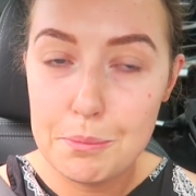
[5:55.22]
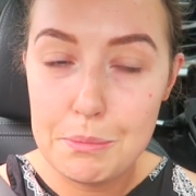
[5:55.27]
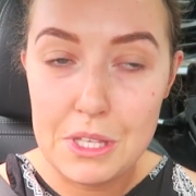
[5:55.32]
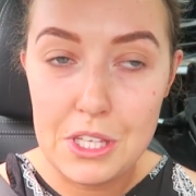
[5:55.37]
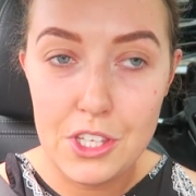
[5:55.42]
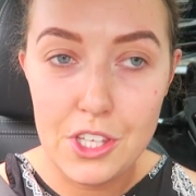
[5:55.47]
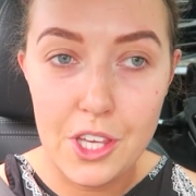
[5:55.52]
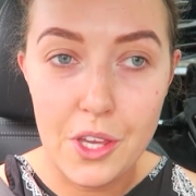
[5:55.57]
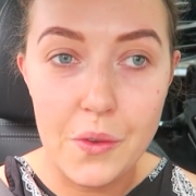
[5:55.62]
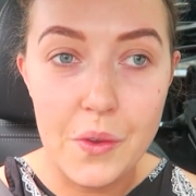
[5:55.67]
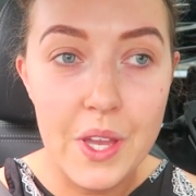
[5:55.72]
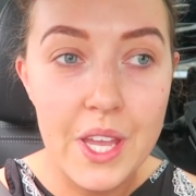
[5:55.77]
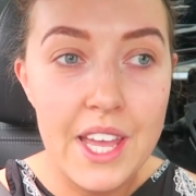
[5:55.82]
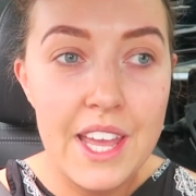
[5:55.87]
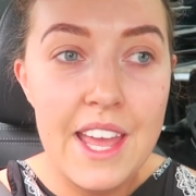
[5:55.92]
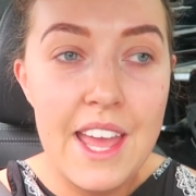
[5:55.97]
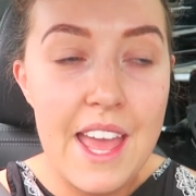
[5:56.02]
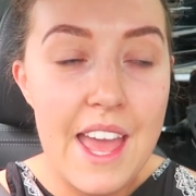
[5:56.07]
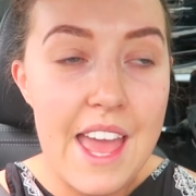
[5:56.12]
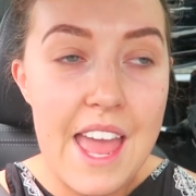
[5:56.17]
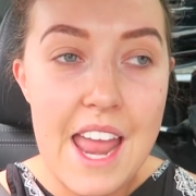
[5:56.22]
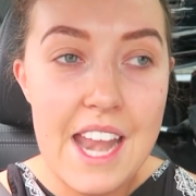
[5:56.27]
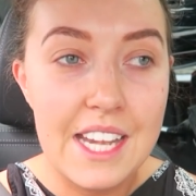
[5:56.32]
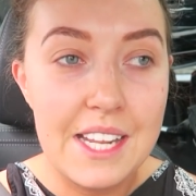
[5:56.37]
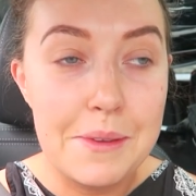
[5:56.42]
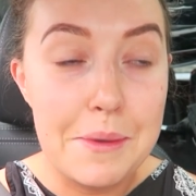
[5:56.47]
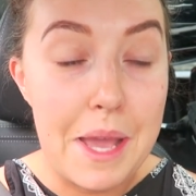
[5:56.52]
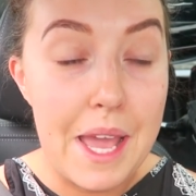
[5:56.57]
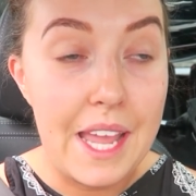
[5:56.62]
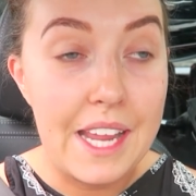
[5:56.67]
Be cute.
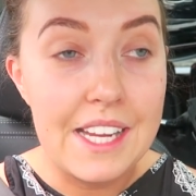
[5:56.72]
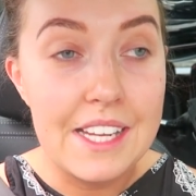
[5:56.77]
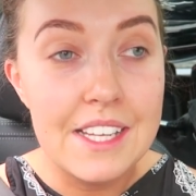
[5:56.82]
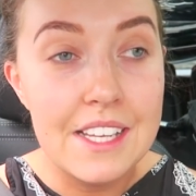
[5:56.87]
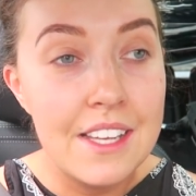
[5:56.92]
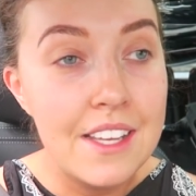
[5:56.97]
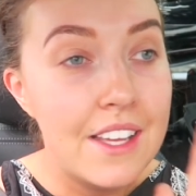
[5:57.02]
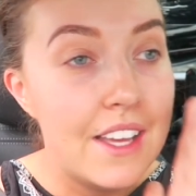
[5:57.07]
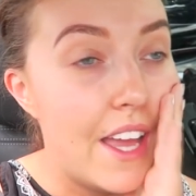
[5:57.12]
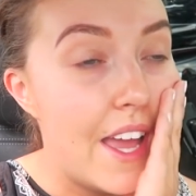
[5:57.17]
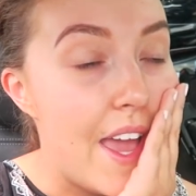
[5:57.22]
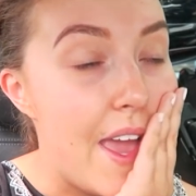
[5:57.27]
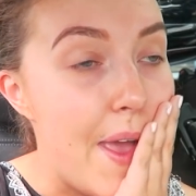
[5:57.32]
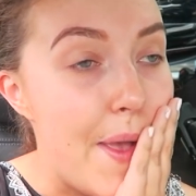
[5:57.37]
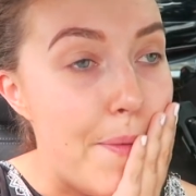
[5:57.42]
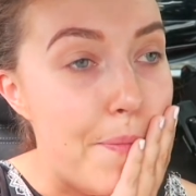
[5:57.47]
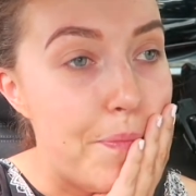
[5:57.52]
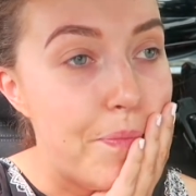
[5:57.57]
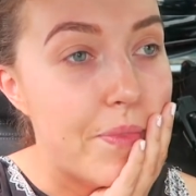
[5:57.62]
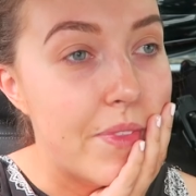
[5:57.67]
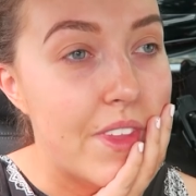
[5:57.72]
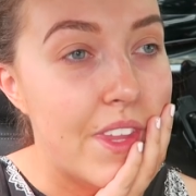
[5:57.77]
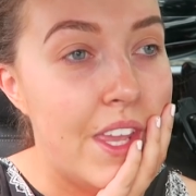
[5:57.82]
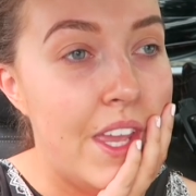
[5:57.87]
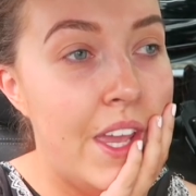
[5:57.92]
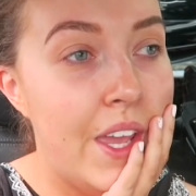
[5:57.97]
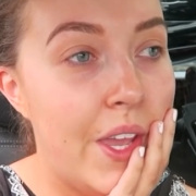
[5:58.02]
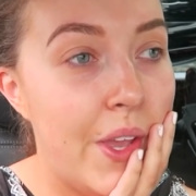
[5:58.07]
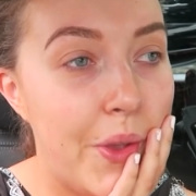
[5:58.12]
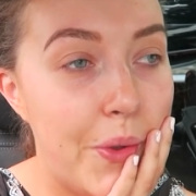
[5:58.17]
Anyway, what
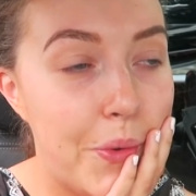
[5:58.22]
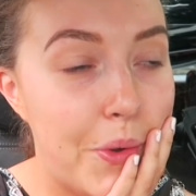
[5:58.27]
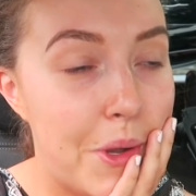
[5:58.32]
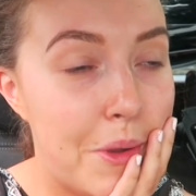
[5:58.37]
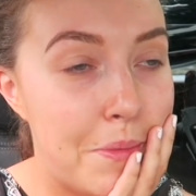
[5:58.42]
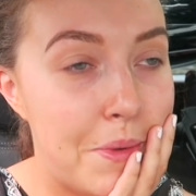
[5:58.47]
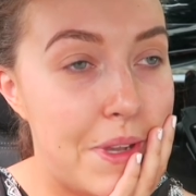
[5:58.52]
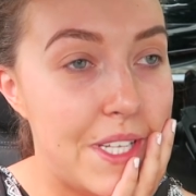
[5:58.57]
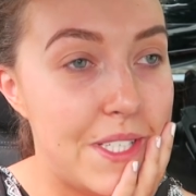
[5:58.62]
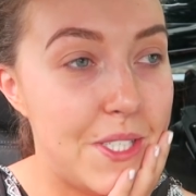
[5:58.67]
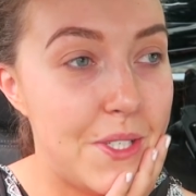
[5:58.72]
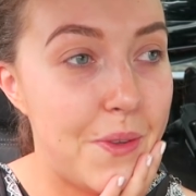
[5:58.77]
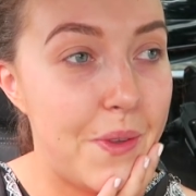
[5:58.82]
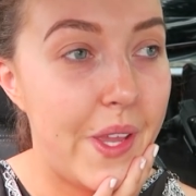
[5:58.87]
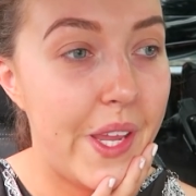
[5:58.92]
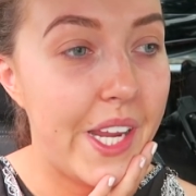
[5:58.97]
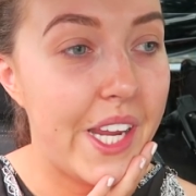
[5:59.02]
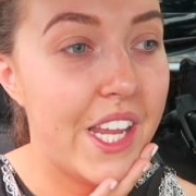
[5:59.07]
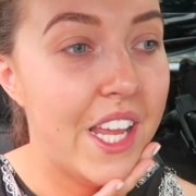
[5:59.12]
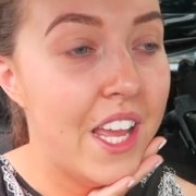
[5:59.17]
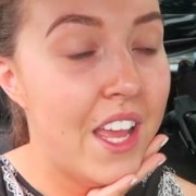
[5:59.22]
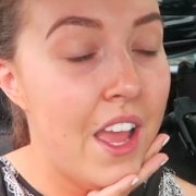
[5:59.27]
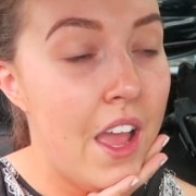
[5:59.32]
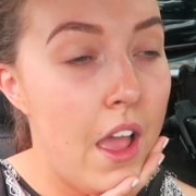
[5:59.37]
am I doing?